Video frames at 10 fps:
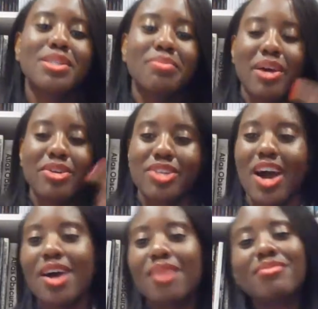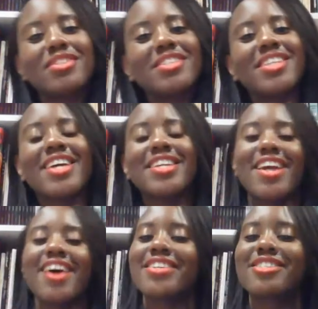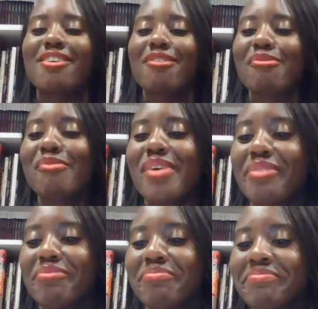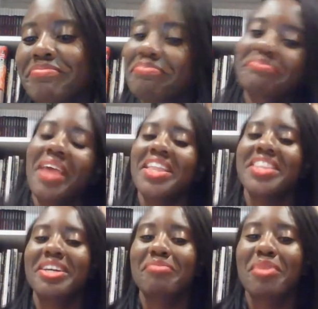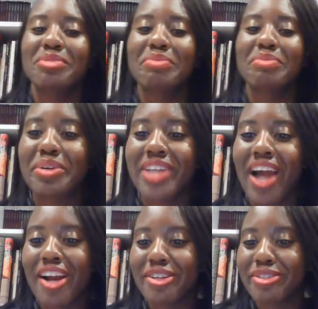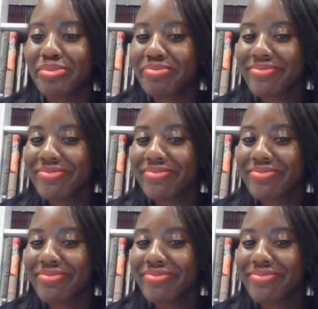about jobs. It's late night, so I think most people are tired.